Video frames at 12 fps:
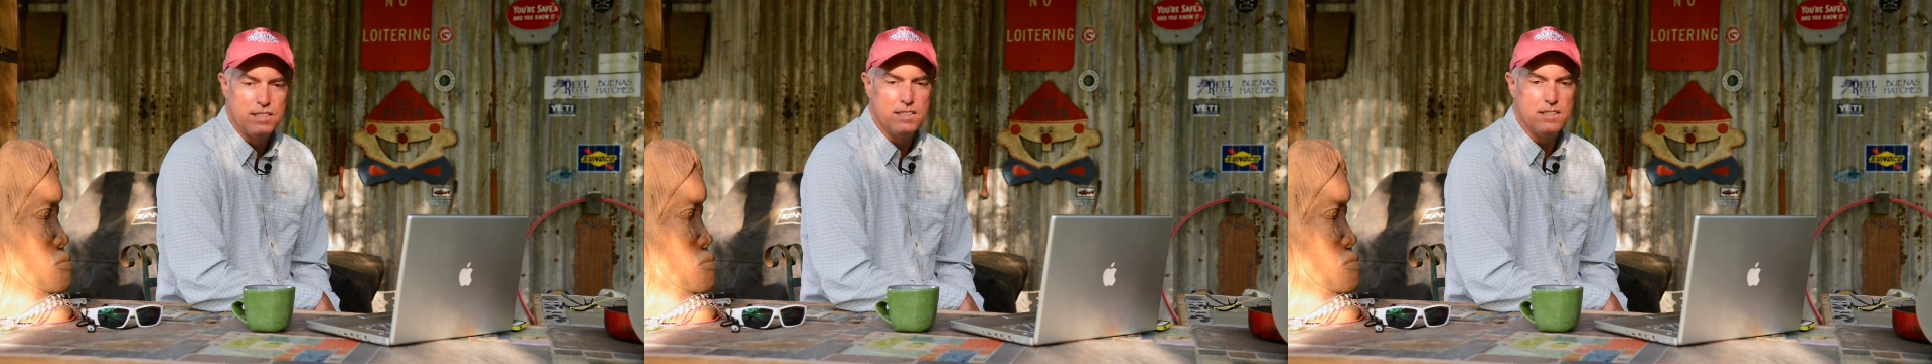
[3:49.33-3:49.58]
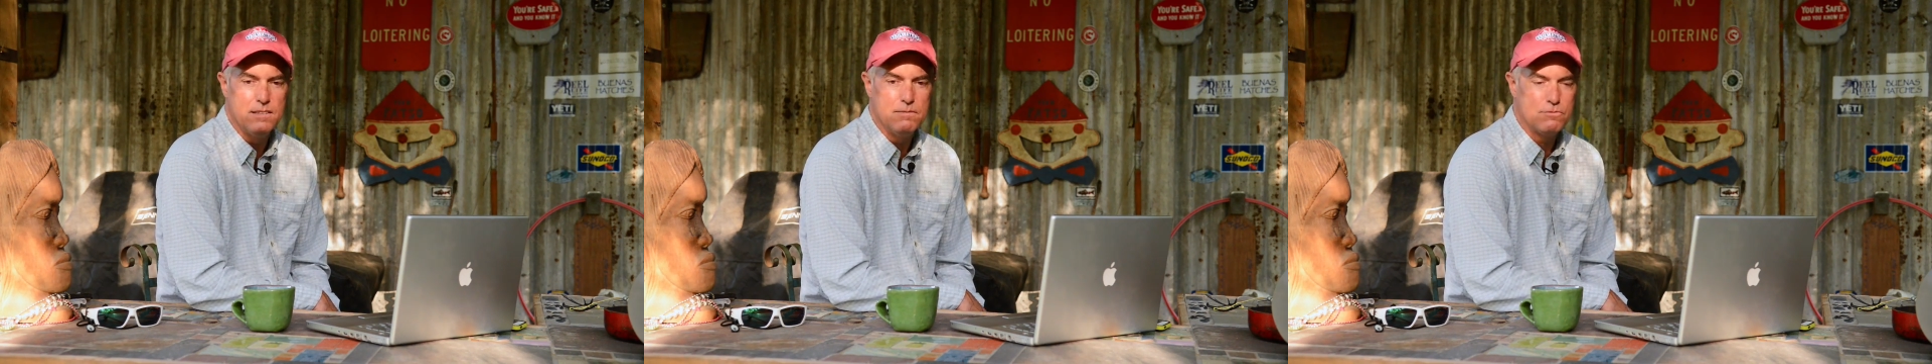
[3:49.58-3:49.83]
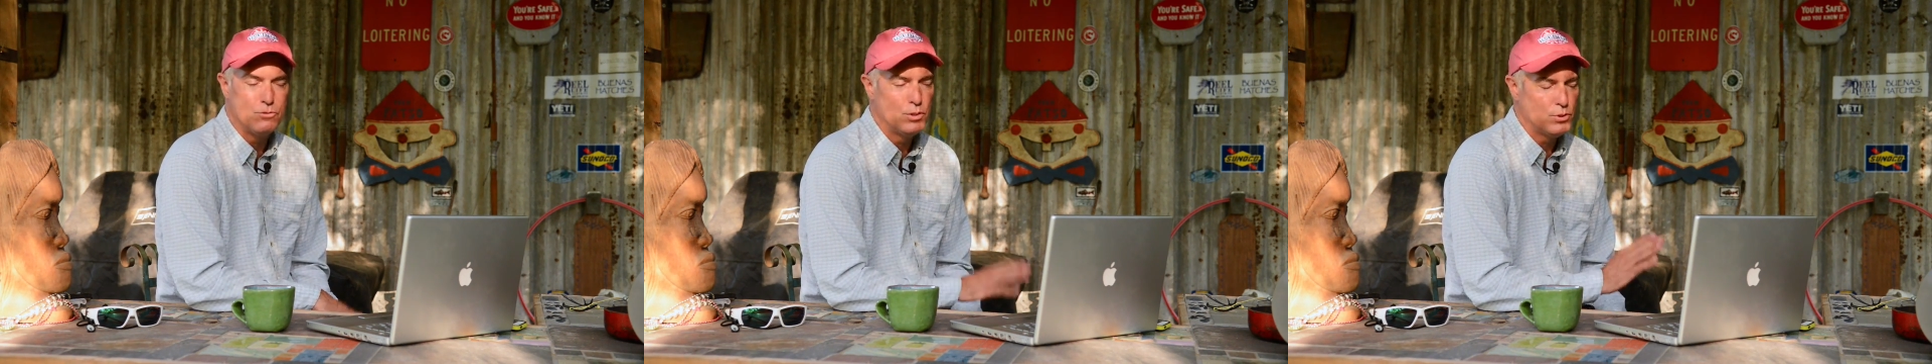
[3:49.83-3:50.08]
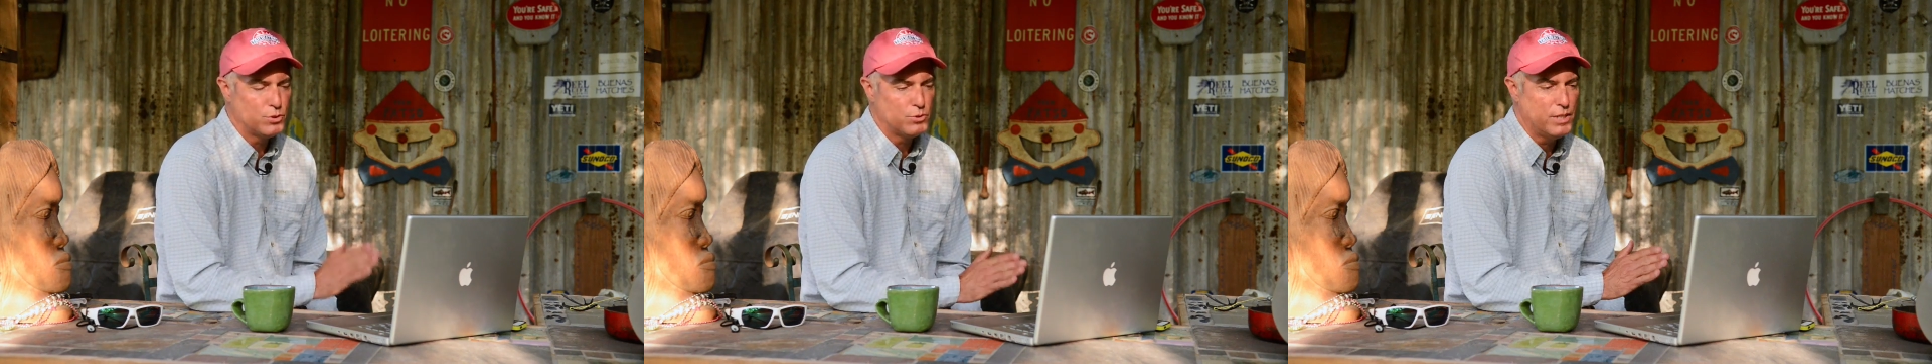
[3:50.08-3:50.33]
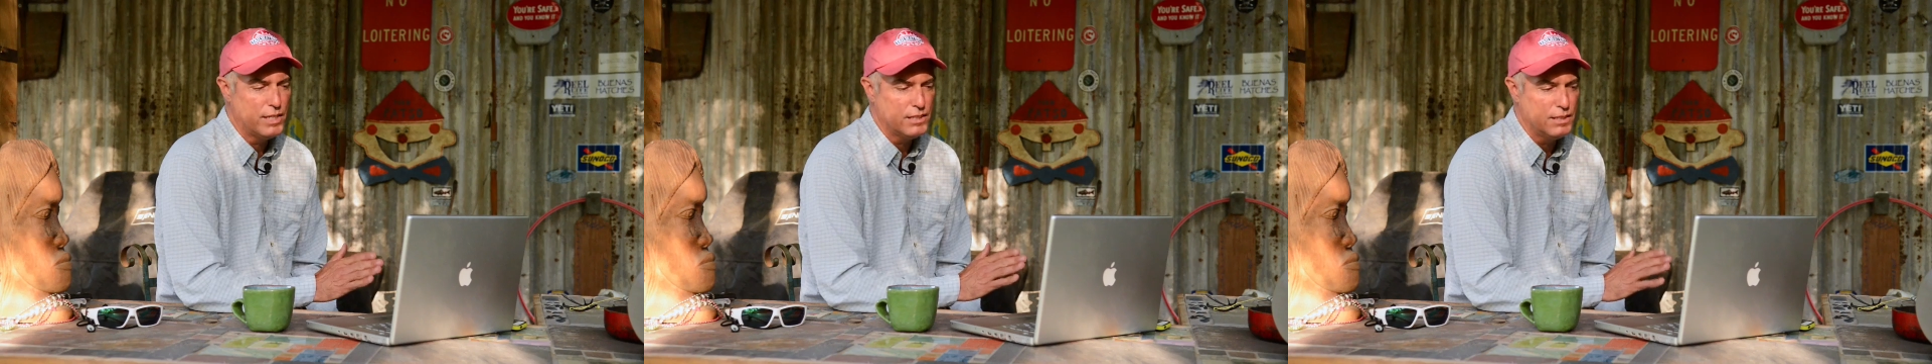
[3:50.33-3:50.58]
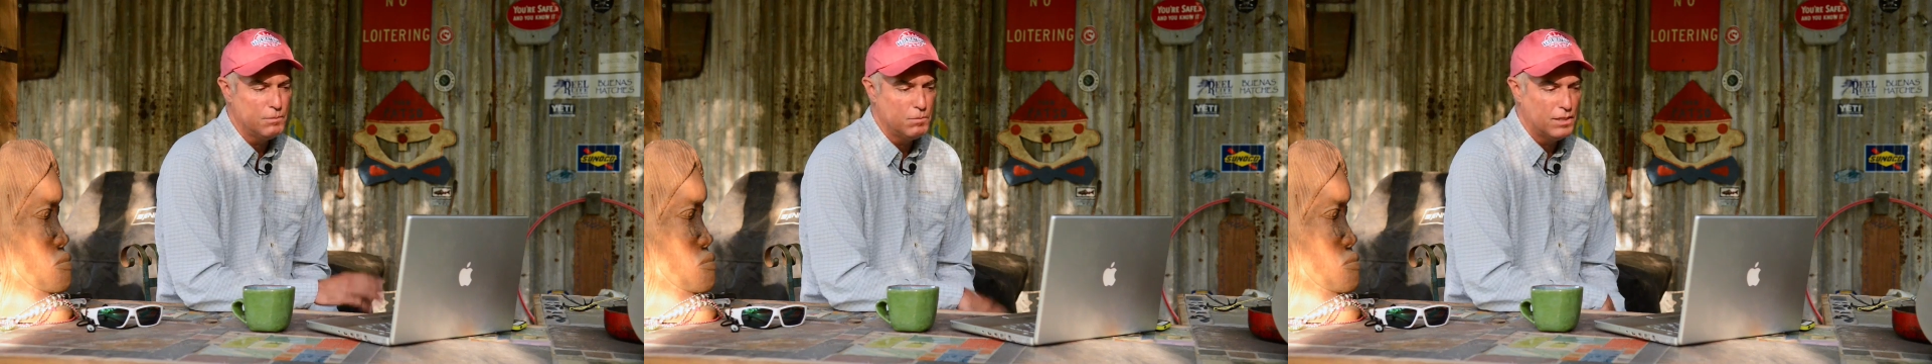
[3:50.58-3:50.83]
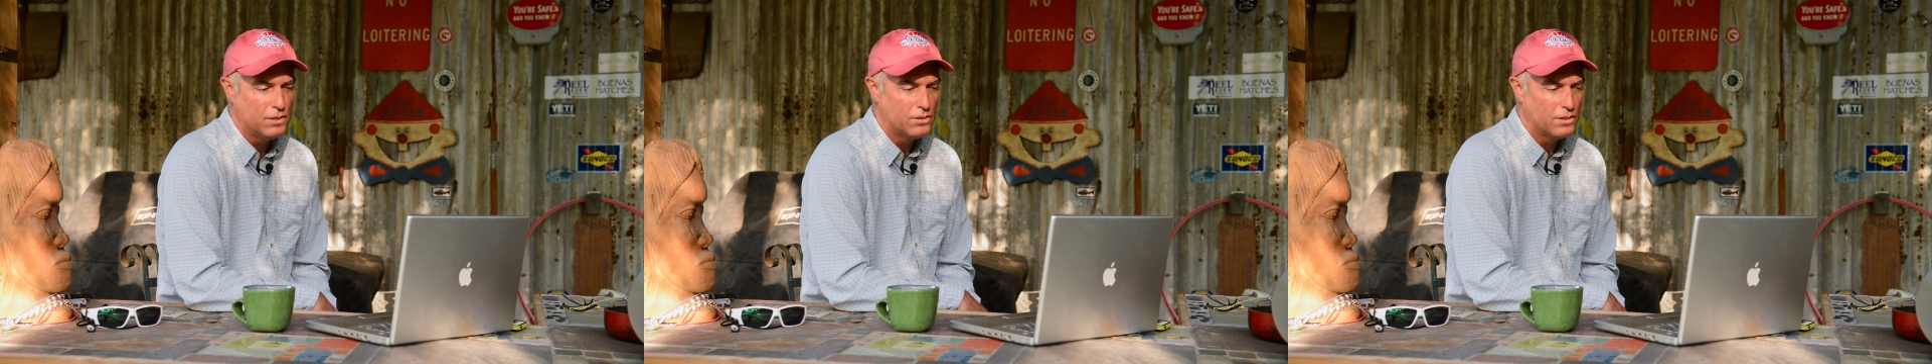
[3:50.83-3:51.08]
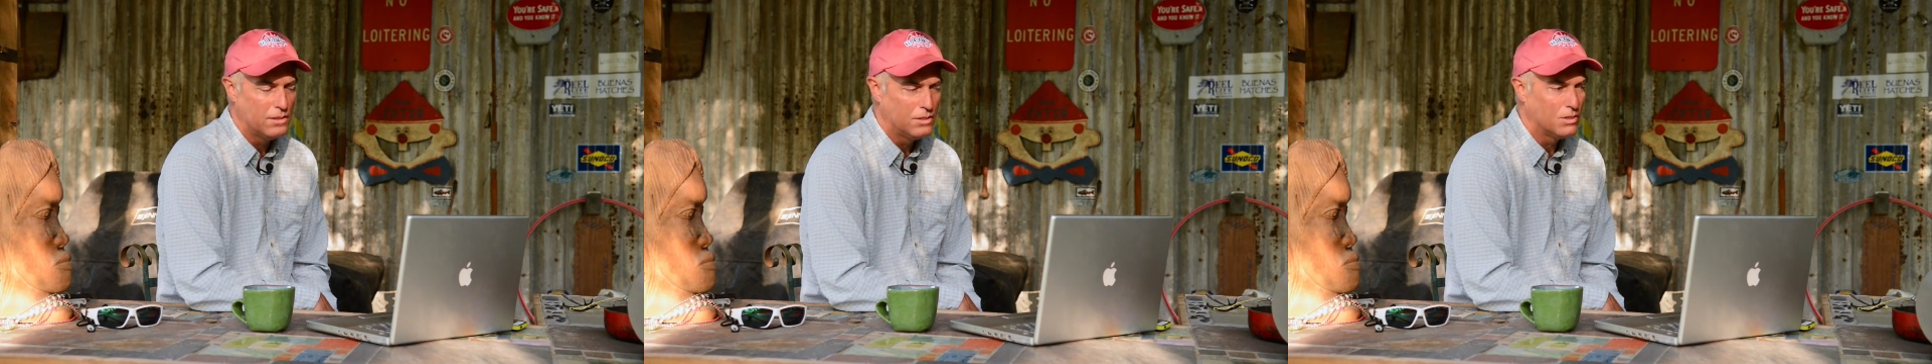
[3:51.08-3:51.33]
real directly, but it's
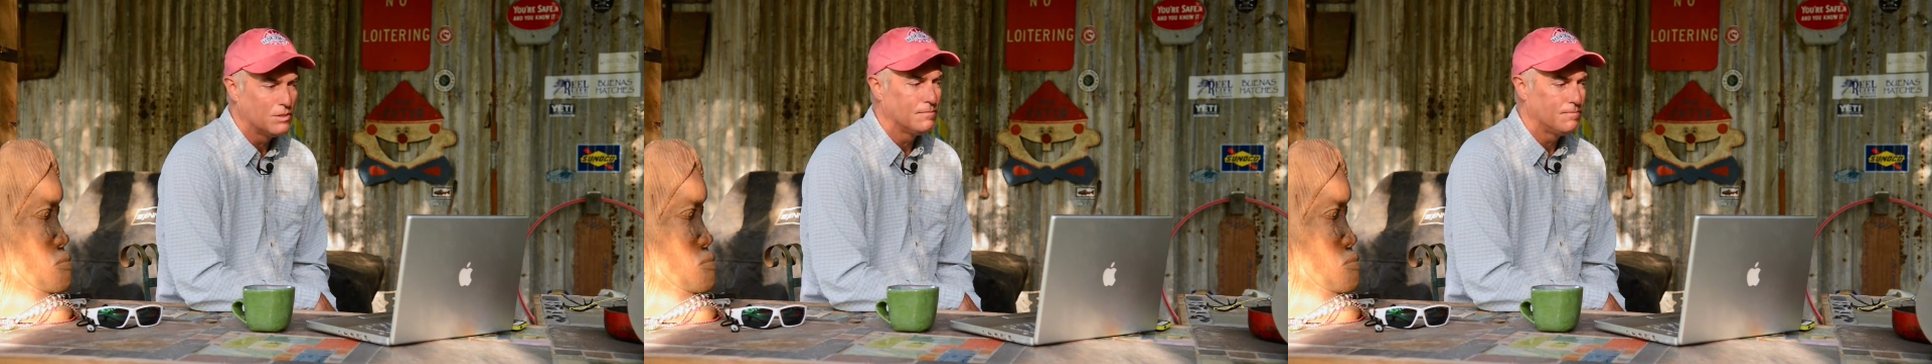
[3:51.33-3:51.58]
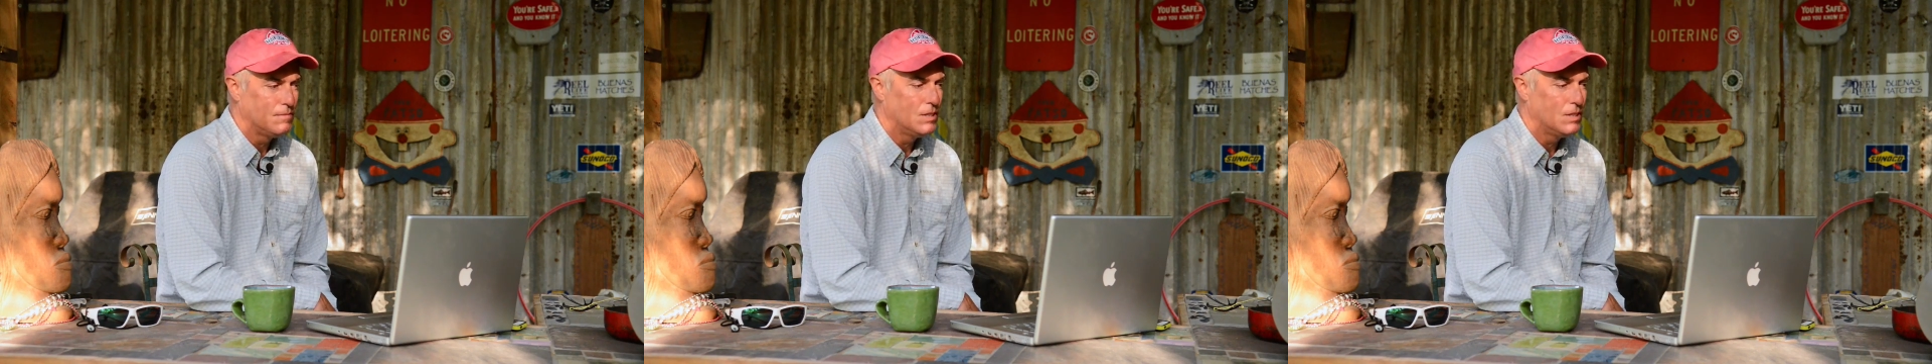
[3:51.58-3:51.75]
a